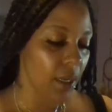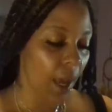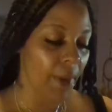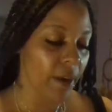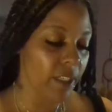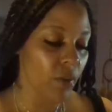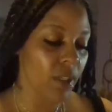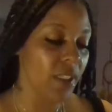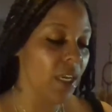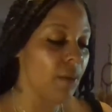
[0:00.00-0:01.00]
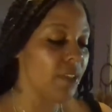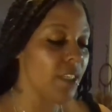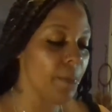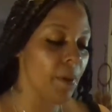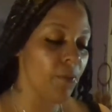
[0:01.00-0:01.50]
I'm hearing someone saying I'm
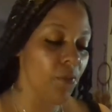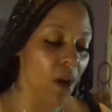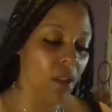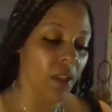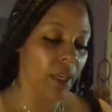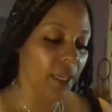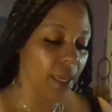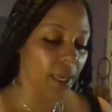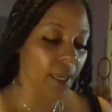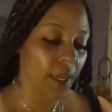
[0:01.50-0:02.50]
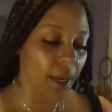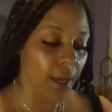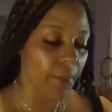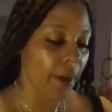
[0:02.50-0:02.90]
slipping, I'm falling, I can't get up.